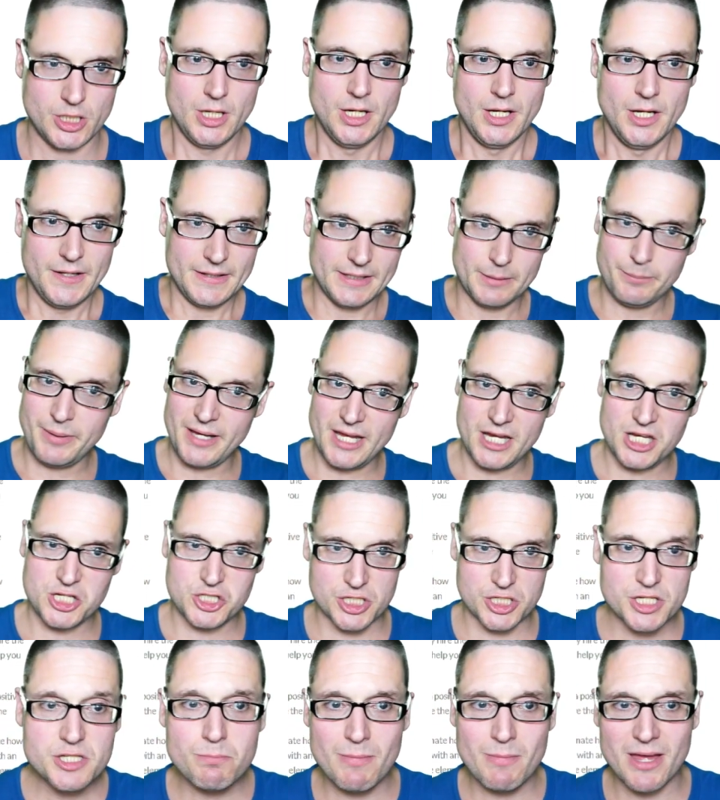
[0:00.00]
The page is
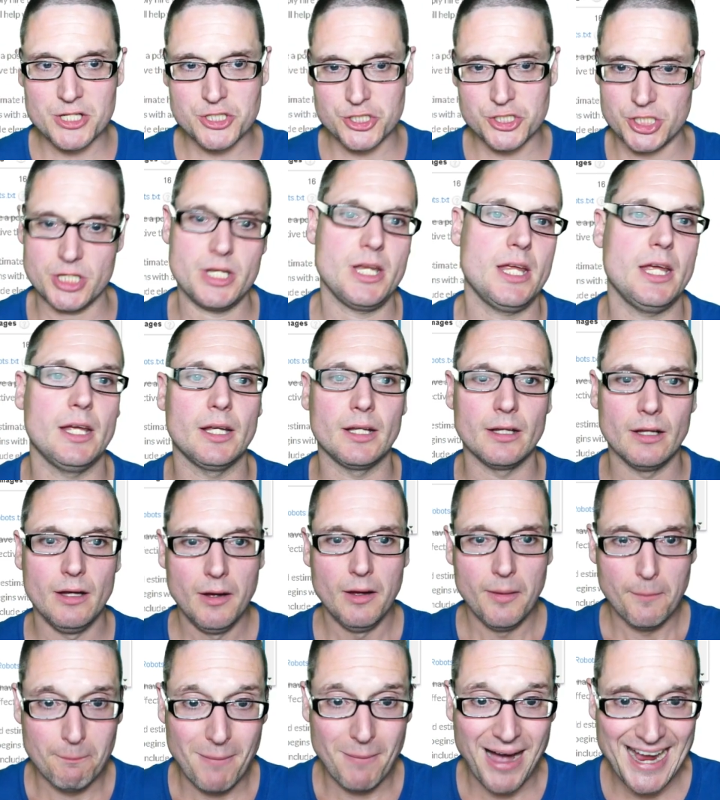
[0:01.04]
mentioning
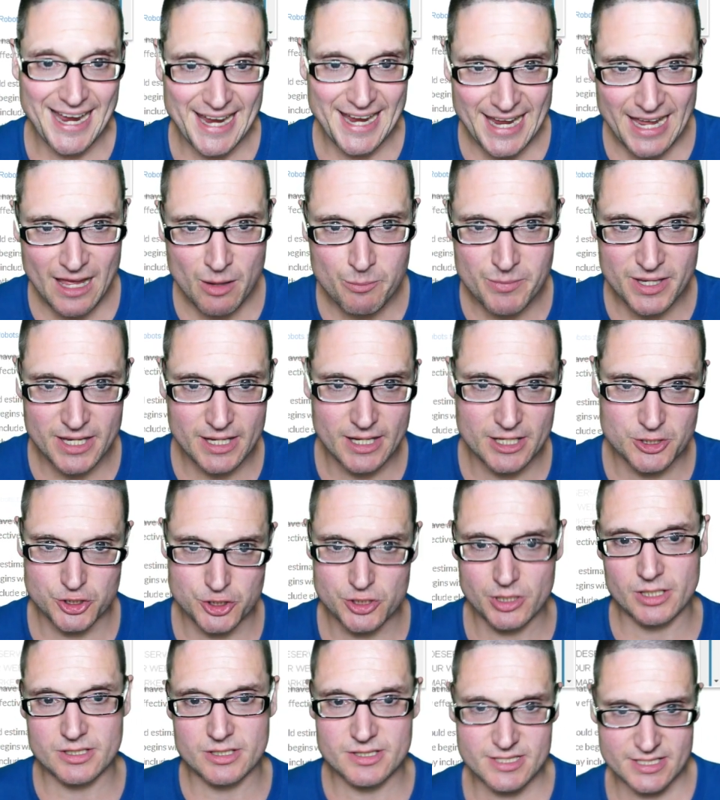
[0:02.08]
Miami, as you
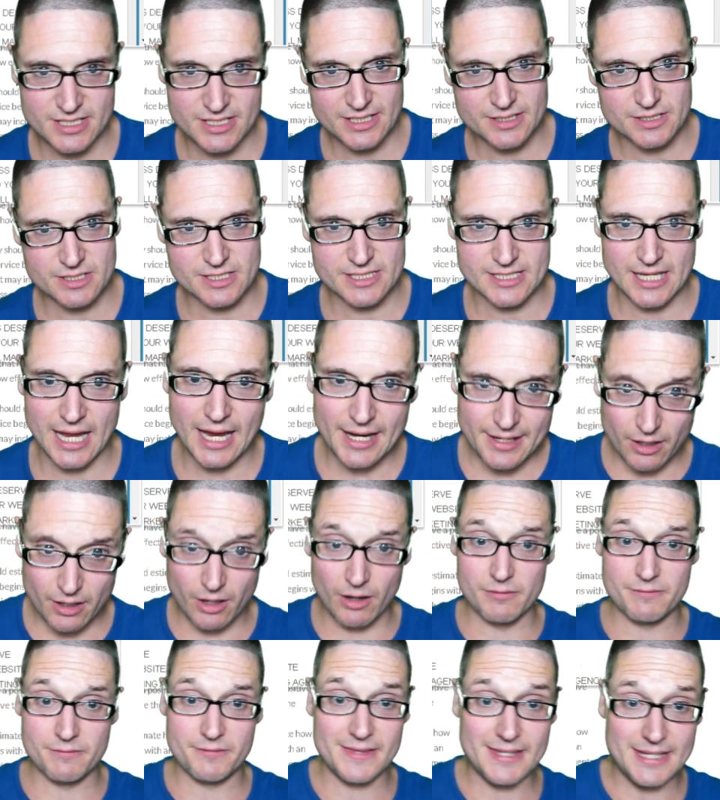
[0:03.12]
can see inside
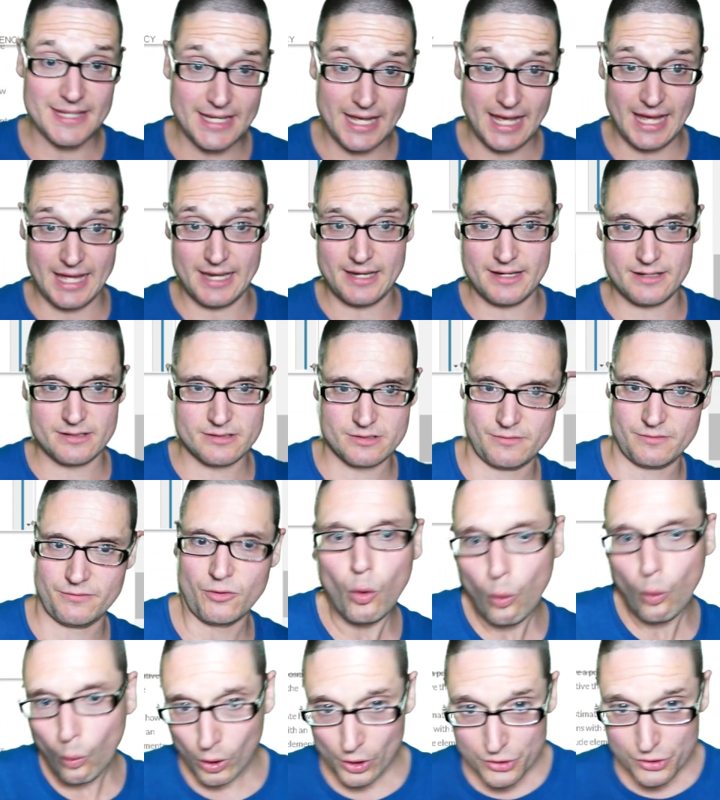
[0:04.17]
of the headings, of
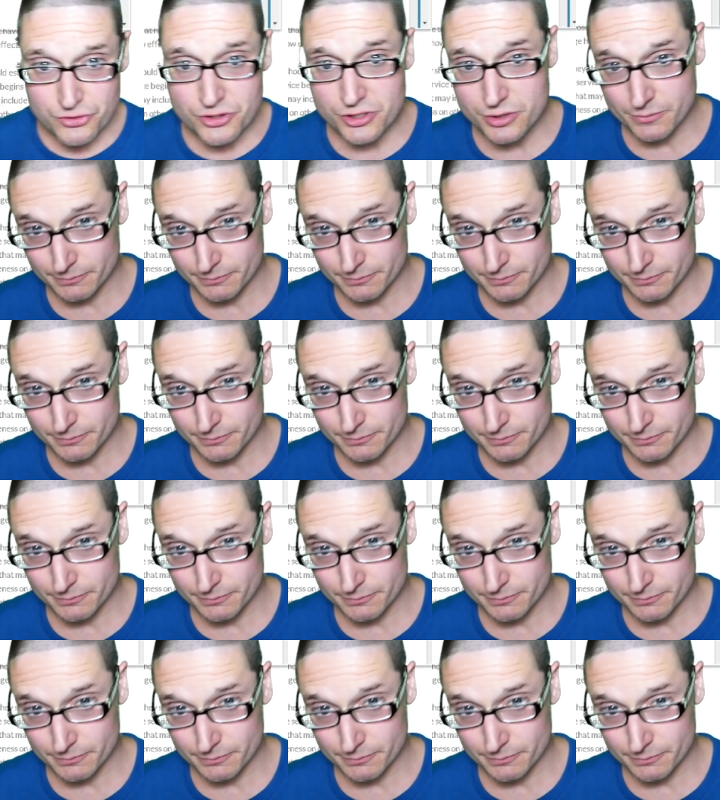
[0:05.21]
course,